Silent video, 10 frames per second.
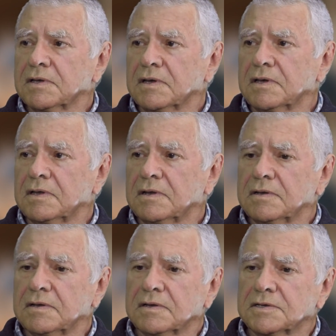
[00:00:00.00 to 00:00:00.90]

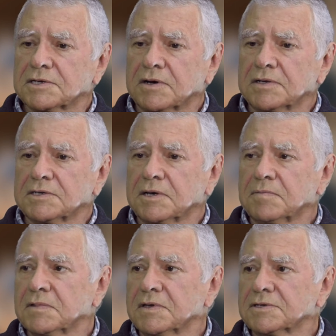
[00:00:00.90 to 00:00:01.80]
and scrunch up
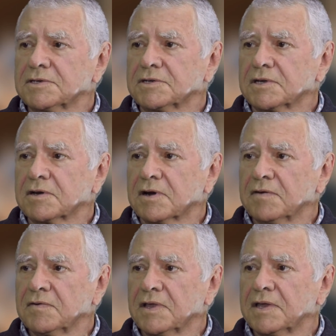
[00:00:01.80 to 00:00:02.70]
the existing
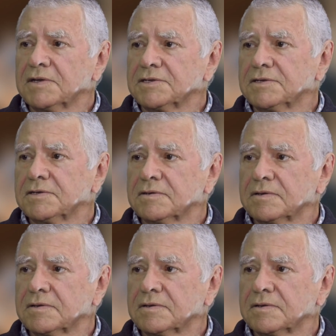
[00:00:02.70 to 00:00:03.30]
gravel and its